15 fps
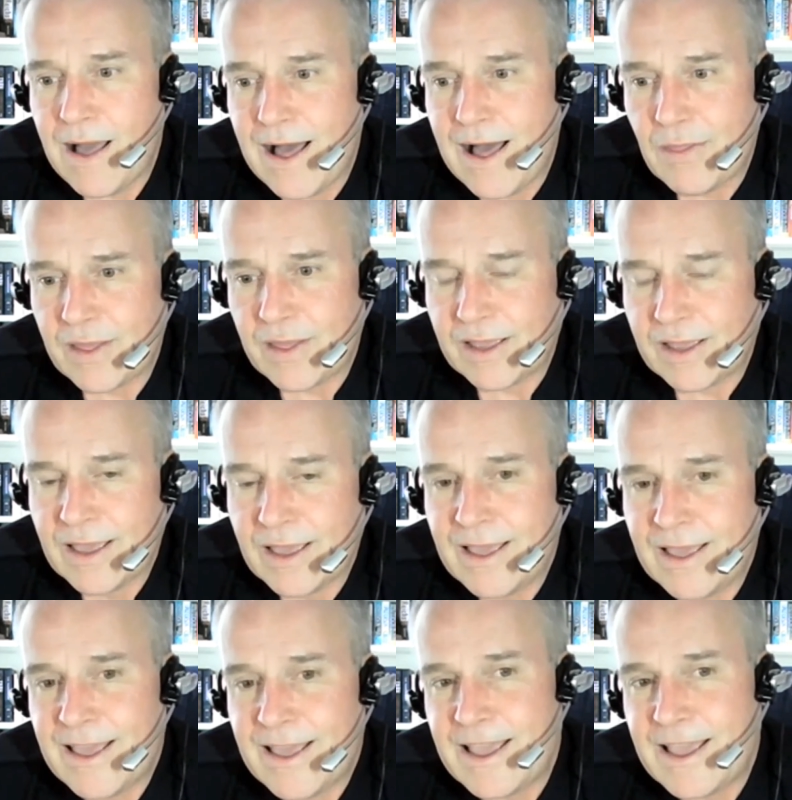I think
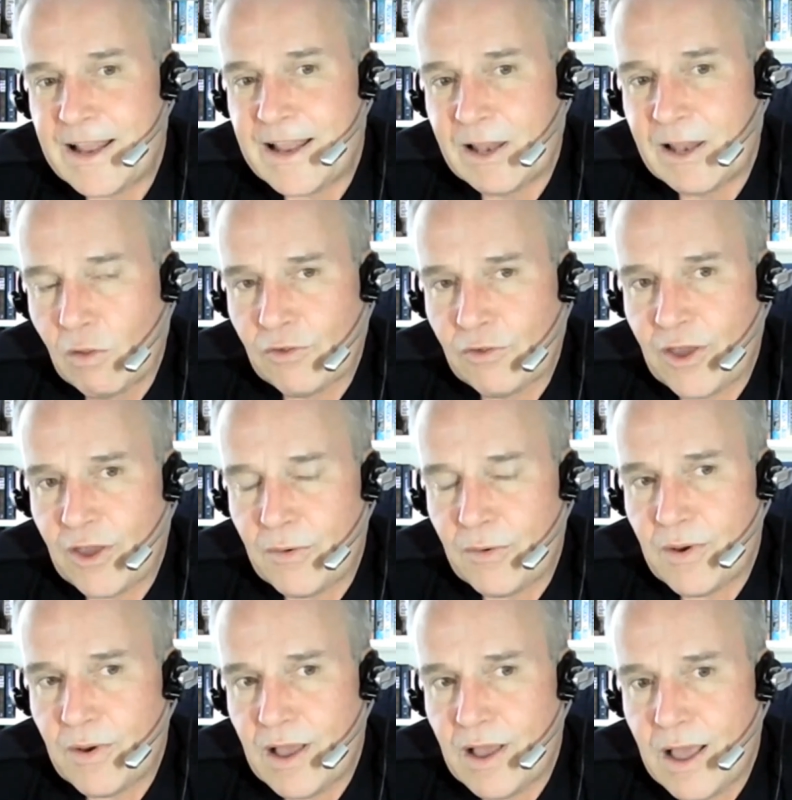it'll also